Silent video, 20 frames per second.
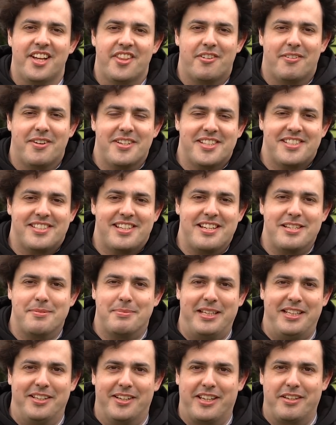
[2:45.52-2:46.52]
They're
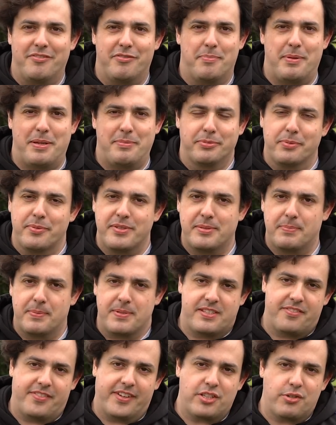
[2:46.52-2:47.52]
understandably looking for people with
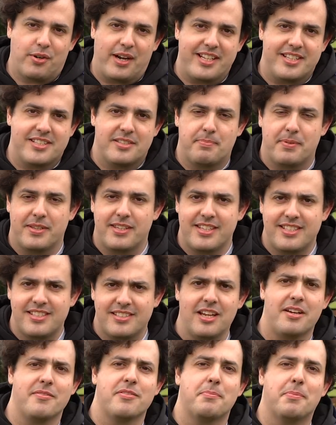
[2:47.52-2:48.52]
specific traits, but this
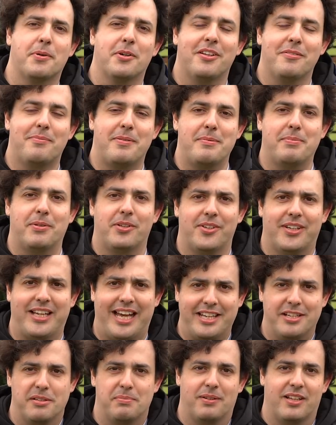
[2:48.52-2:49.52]
time the pool of people who
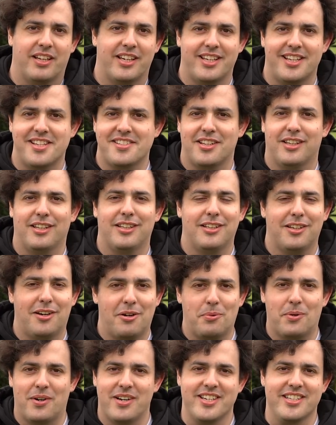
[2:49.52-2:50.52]
can apply is a
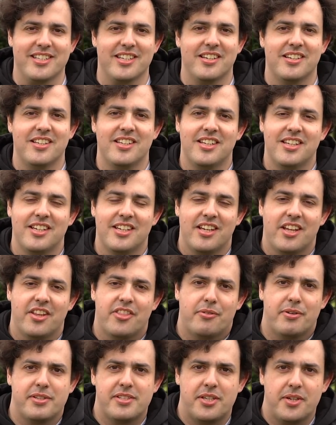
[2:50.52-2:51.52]
lot wider.
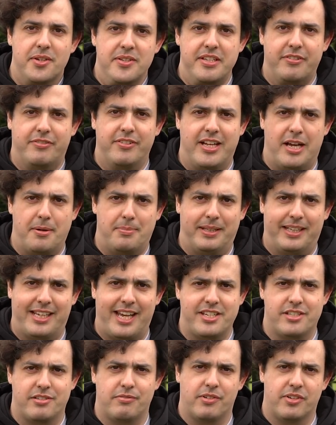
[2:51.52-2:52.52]
There are two different
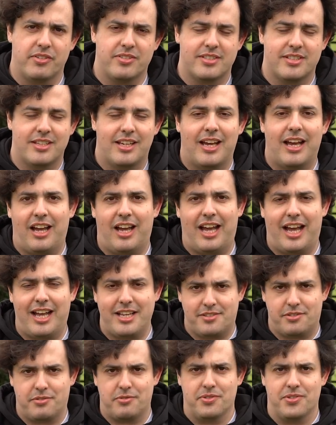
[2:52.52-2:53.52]
application routes,
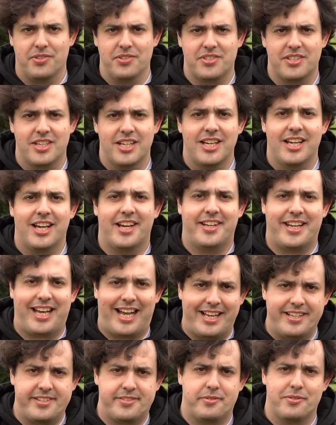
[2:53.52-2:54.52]
astronaut and
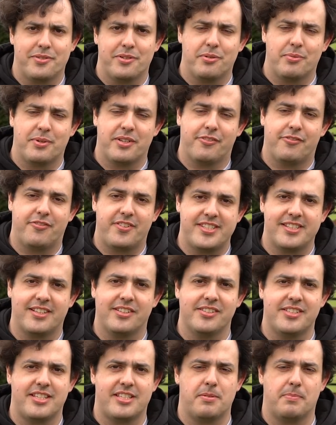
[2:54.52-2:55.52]
astronaut with a
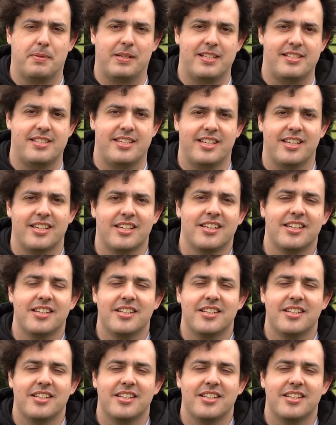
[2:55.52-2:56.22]
physical disability.